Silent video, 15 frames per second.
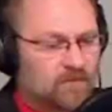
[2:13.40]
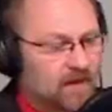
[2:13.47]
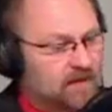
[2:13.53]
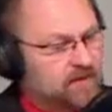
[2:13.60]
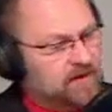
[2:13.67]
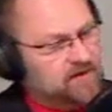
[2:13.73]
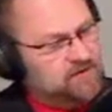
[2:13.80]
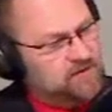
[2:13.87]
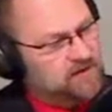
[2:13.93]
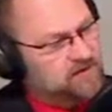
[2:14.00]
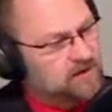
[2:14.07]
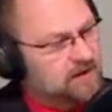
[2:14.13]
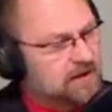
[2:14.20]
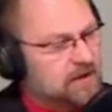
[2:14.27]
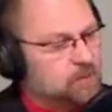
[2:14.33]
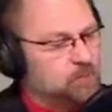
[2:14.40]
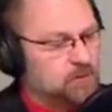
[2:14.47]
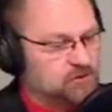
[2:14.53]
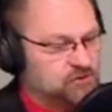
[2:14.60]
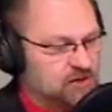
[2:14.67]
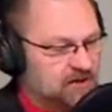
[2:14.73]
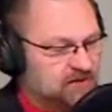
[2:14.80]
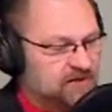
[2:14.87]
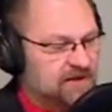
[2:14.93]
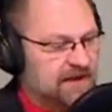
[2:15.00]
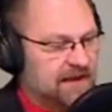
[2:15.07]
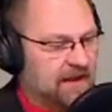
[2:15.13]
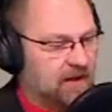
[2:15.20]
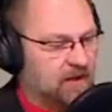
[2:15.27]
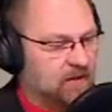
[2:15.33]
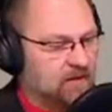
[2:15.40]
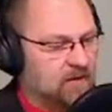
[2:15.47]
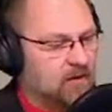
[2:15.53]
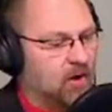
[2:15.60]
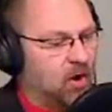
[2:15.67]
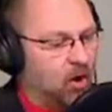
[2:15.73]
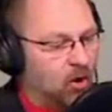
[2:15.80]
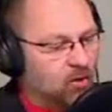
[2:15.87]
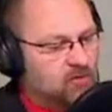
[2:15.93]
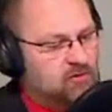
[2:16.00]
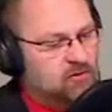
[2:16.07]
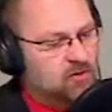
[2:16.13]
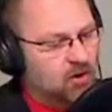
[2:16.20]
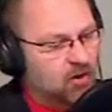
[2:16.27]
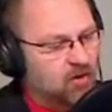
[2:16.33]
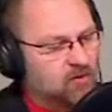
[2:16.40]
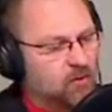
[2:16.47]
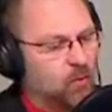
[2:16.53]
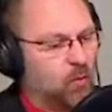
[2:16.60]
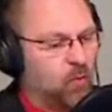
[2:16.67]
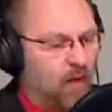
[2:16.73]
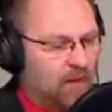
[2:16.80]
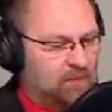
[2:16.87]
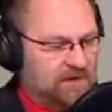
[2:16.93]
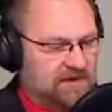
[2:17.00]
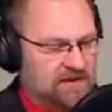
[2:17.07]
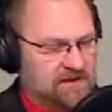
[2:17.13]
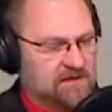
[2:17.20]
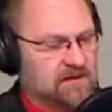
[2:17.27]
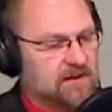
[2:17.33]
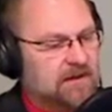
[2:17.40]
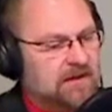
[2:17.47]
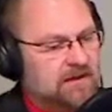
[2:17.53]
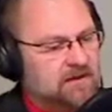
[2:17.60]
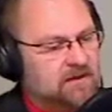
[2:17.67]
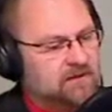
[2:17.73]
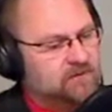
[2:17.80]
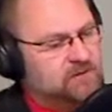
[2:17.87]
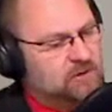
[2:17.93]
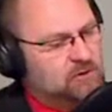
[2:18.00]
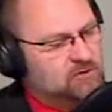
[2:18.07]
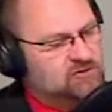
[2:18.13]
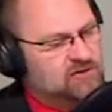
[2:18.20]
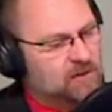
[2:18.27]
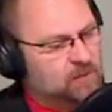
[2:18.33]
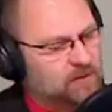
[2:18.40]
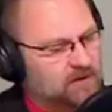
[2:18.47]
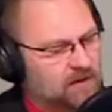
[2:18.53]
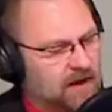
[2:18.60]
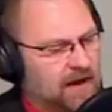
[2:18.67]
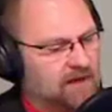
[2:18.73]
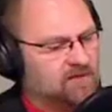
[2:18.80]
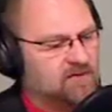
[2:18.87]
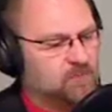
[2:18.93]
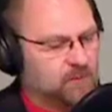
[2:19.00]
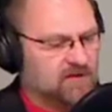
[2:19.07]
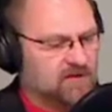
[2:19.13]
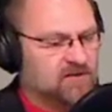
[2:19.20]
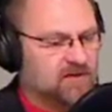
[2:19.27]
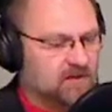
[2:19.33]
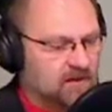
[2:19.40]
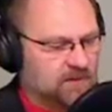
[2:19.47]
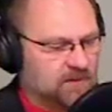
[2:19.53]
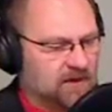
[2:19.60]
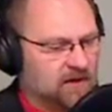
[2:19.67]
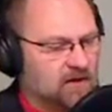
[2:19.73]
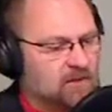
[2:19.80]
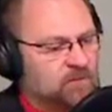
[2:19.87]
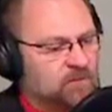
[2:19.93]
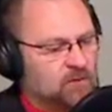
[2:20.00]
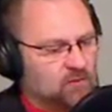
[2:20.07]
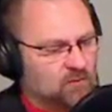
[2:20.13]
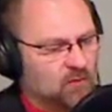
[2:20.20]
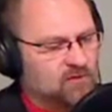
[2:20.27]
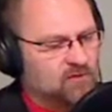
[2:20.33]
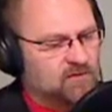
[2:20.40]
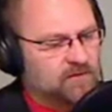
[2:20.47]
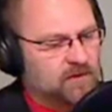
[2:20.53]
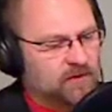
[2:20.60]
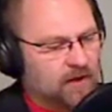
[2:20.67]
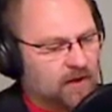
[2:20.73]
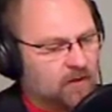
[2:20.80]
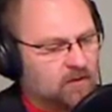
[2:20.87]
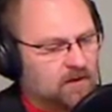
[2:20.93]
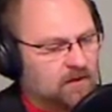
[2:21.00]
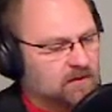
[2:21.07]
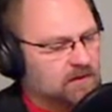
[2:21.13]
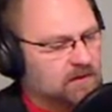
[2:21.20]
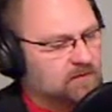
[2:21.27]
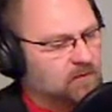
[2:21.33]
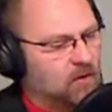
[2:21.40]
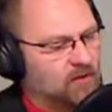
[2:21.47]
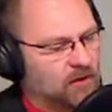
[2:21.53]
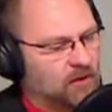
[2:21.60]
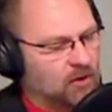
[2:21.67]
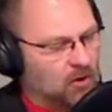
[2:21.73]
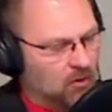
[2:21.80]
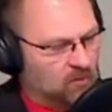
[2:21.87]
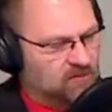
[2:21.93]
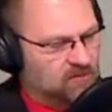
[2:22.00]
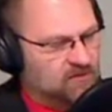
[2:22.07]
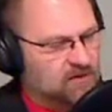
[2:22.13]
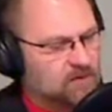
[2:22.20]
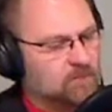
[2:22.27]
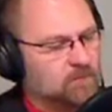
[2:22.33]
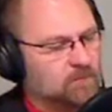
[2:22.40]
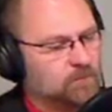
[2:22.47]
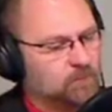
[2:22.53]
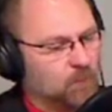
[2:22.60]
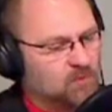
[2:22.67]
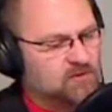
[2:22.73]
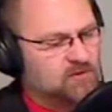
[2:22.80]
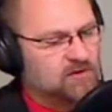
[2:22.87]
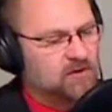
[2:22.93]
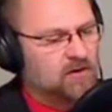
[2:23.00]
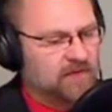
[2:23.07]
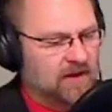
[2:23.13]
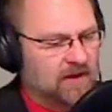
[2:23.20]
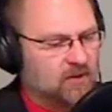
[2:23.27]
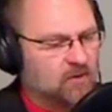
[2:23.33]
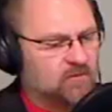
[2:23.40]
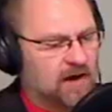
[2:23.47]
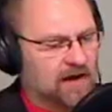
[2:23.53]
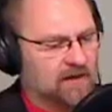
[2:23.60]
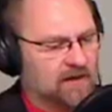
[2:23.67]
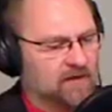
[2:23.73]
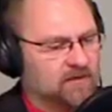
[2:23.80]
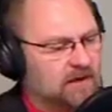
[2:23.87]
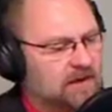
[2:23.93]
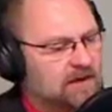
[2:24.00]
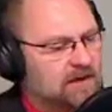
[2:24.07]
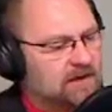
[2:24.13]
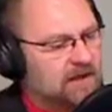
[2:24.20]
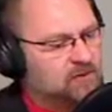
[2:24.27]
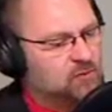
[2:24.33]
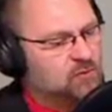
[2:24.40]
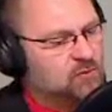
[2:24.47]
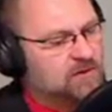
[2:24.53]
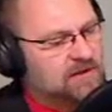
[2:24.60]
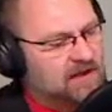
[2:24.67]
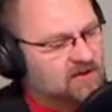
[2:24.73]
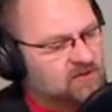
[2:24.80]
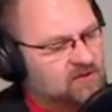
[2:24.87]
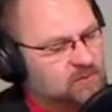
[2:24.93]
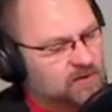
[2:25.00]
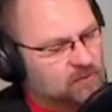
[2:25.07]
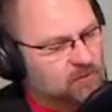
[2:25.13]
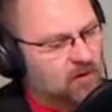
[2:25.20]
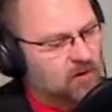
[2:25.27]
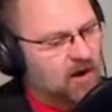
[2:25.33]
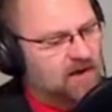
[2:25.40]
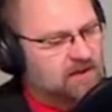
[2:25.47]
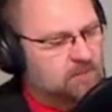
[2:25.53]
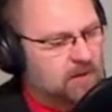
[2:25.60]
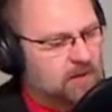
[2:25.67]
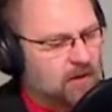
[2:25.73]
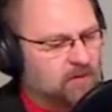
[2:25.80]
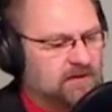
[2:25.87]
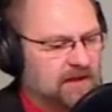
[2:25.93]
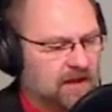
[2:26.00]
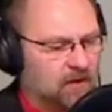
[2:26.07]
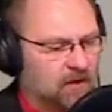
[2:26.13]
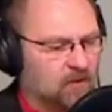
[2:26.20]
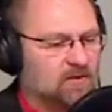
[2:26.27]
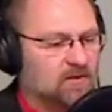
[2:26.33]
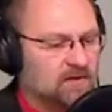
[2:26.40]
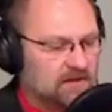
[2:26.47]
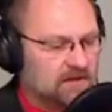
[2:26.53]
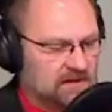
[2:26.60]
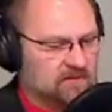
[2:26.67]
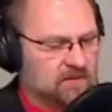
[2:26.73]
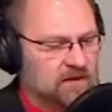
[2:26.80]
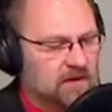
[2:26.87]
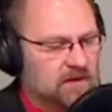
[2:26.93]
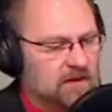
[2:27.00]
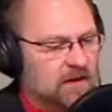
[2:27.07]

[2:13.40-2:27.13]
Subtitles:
and then it says majestic elk, also called wapiti, live 2 separate lives in British Columbia. Roosevelt elk live on the coast, mostly on Vancouver Island. Can you guess where the Rocky Mountain elk live?